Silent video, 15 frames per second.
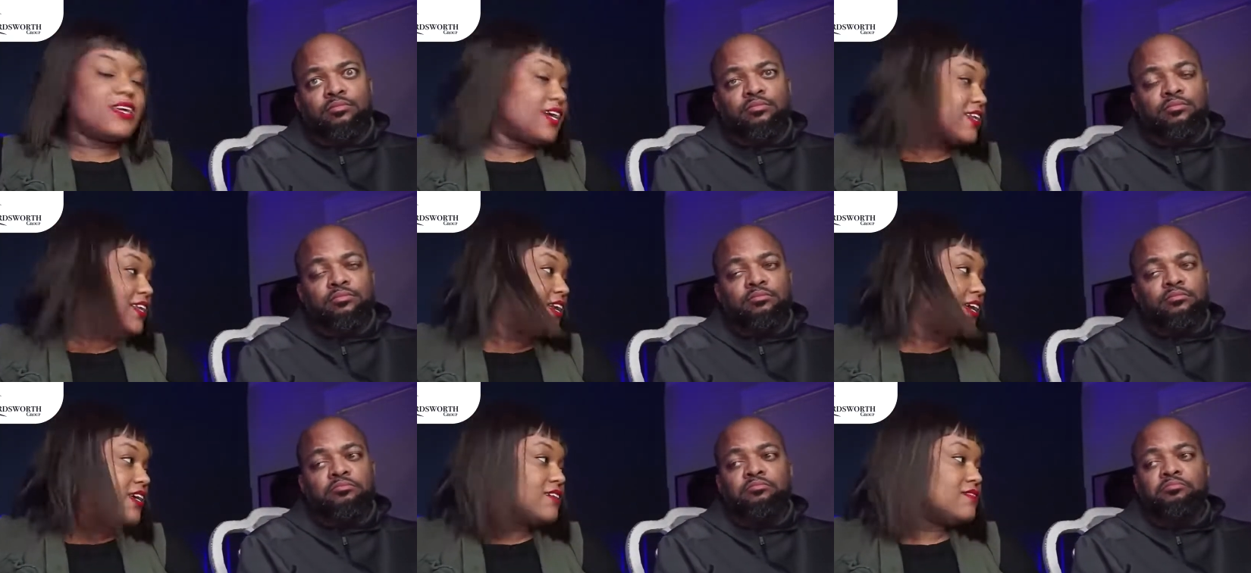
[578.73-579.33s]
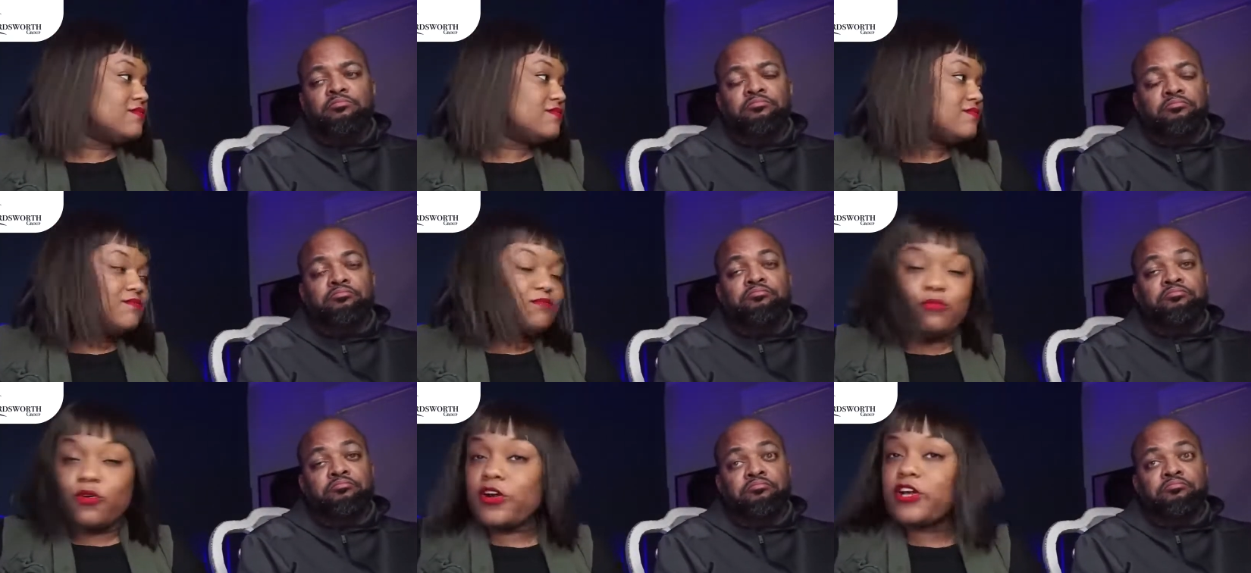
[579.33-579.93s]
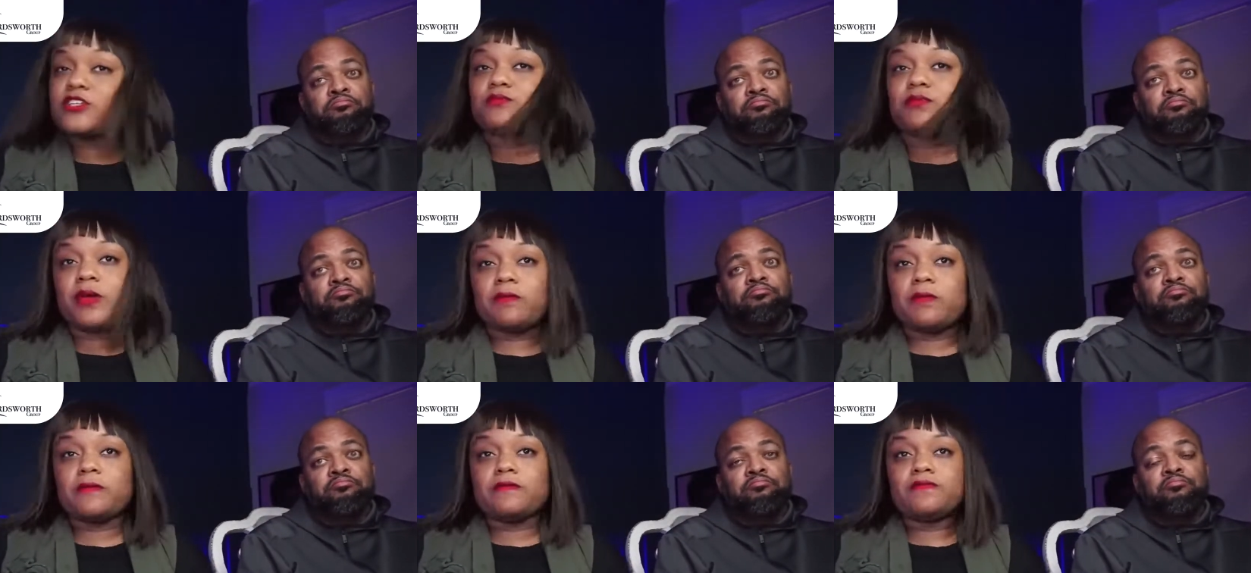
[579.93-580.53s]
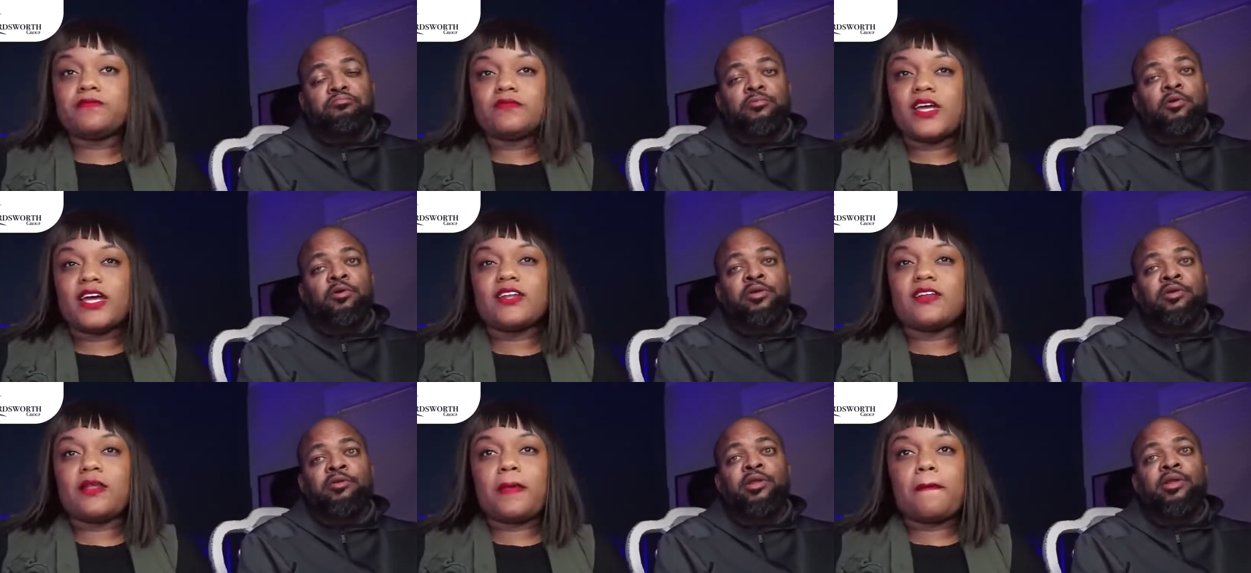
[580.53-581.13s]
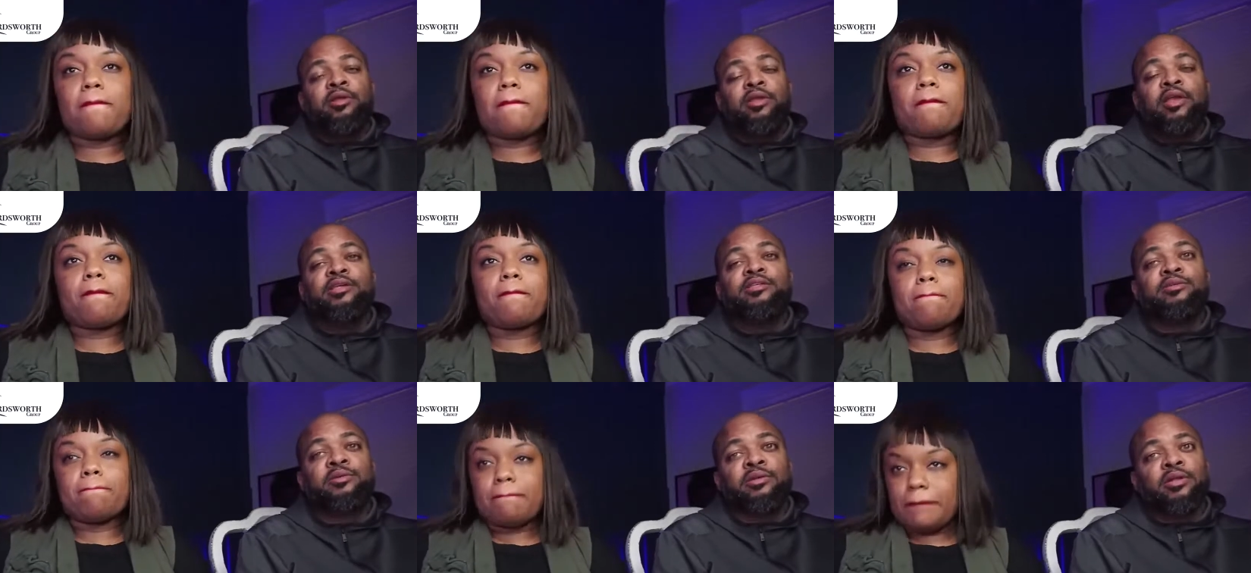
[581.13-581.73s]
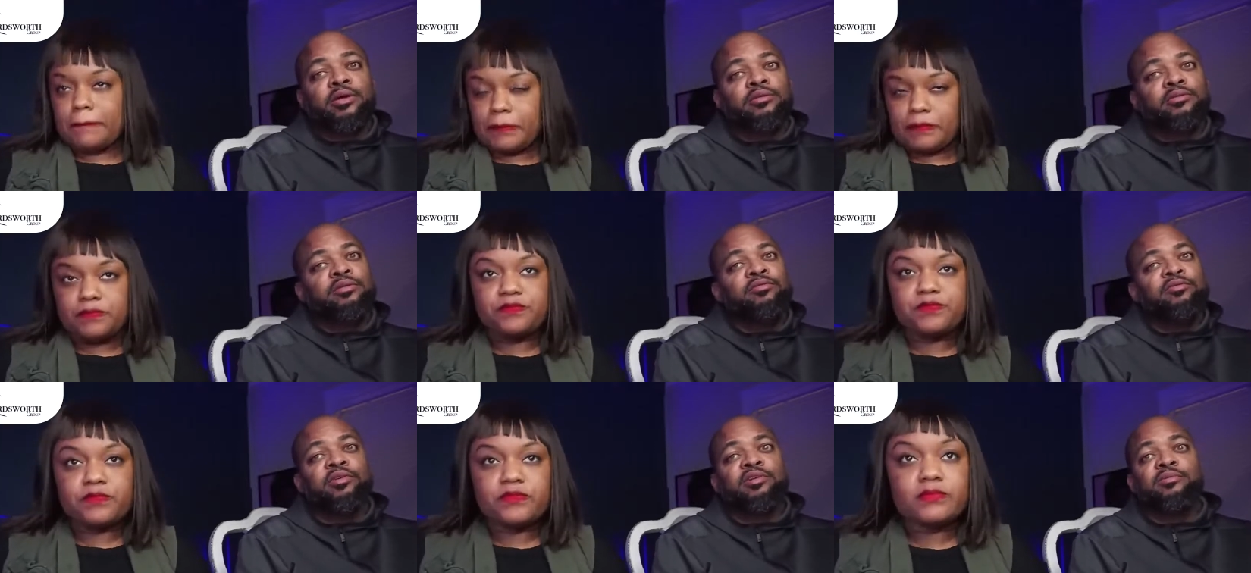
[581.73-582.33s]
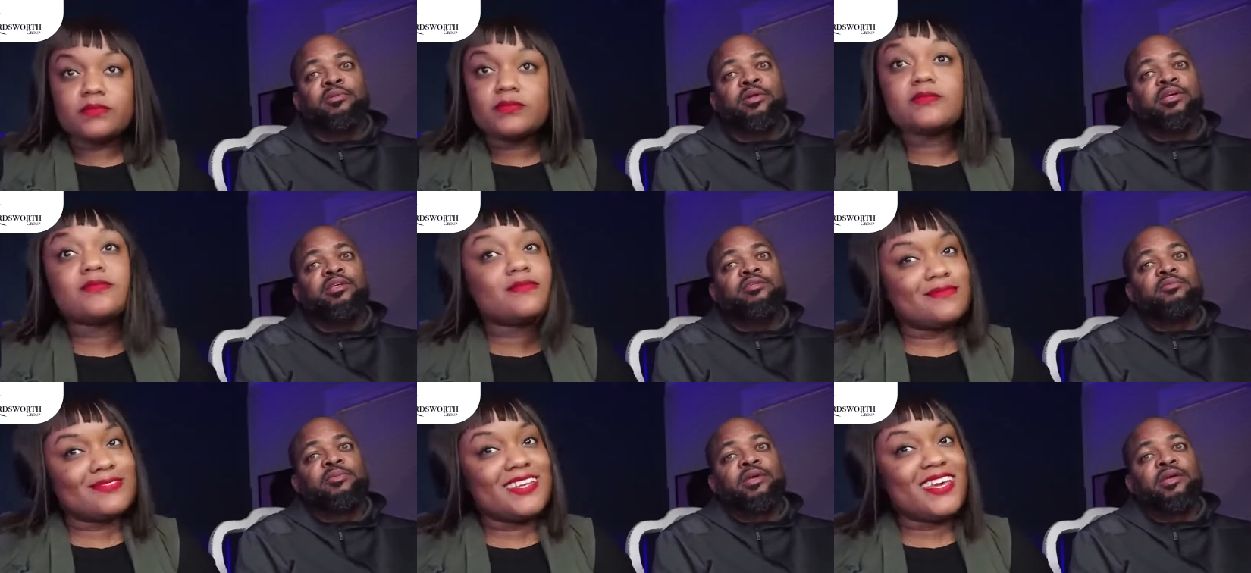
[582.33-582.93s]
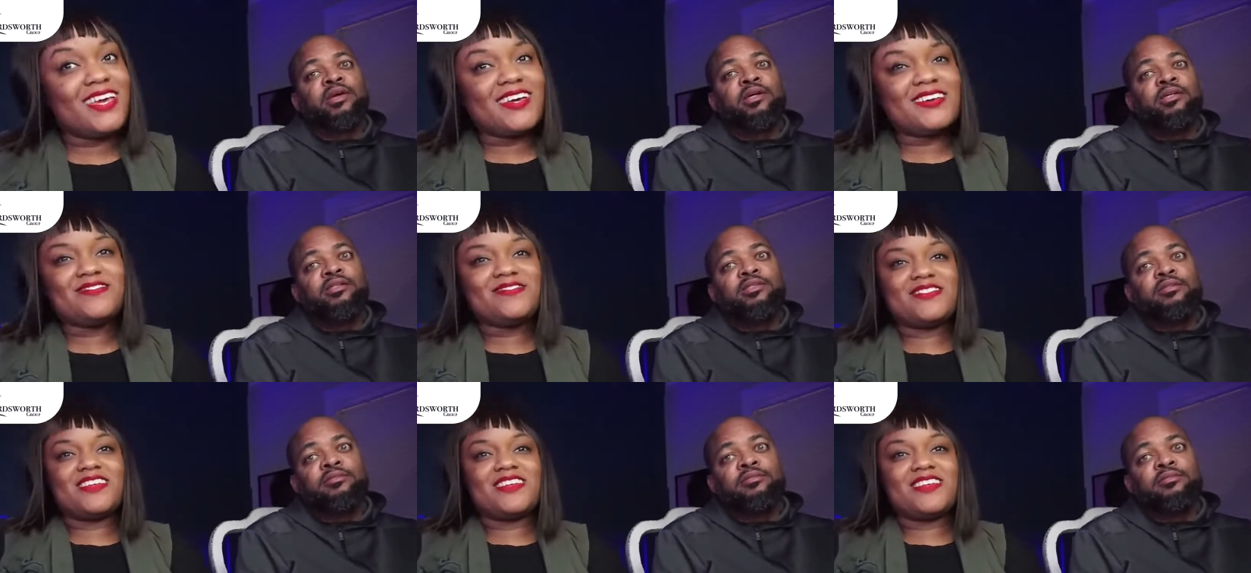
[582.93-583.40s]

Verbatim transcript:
Speaker 1: I think, mortgage payment.
Speaker 2: Or you didn't get student loans in the first place because